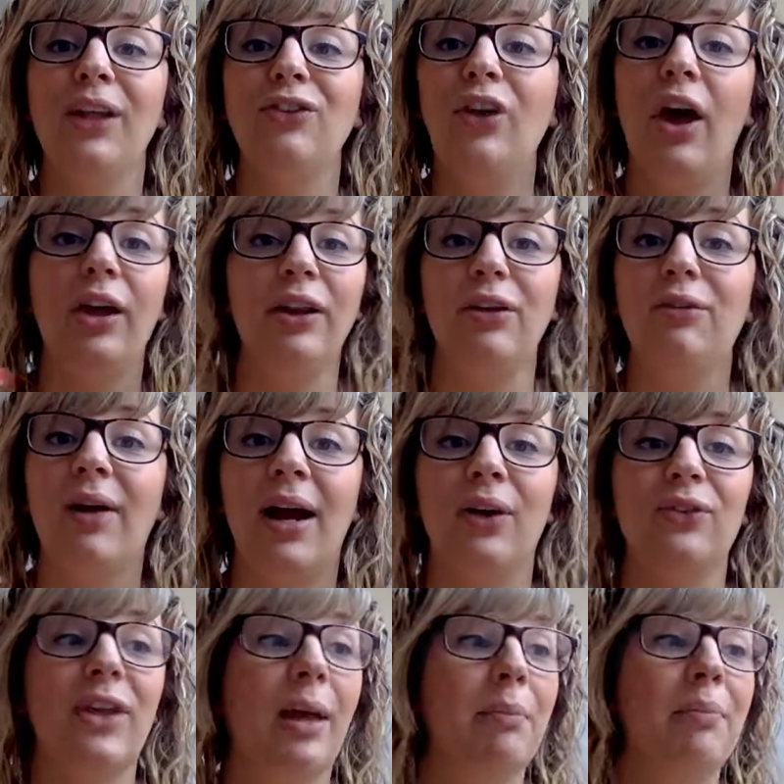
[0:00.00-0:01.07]
turn it
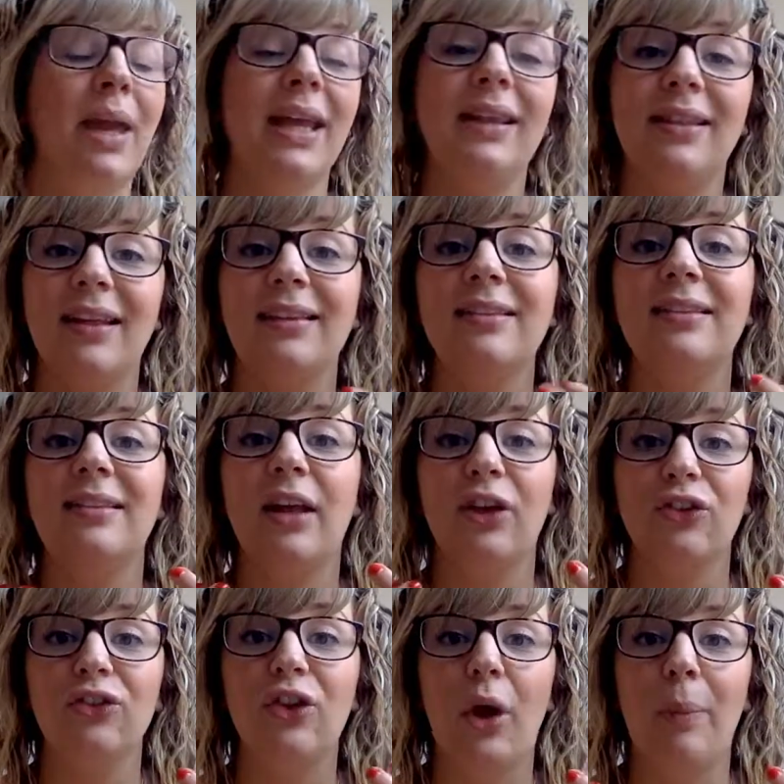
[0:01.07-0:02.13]
around and make this
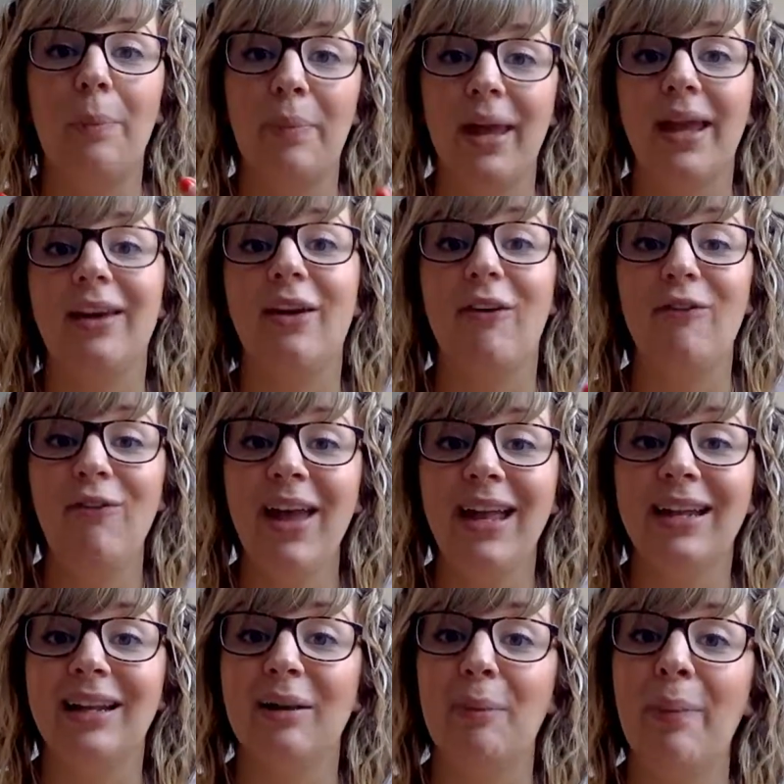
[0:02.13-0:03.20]
such a big
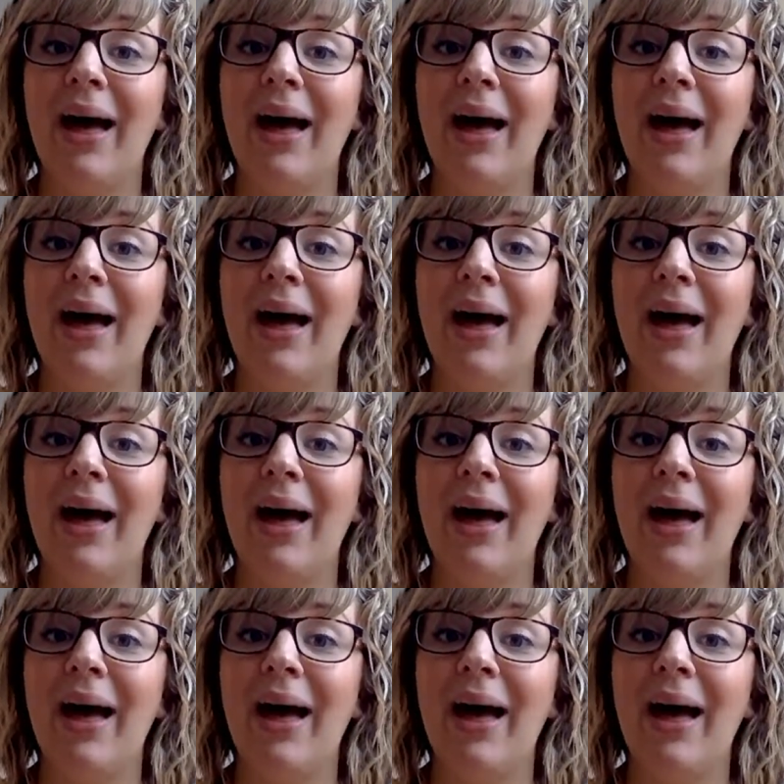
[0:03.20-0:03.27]
event.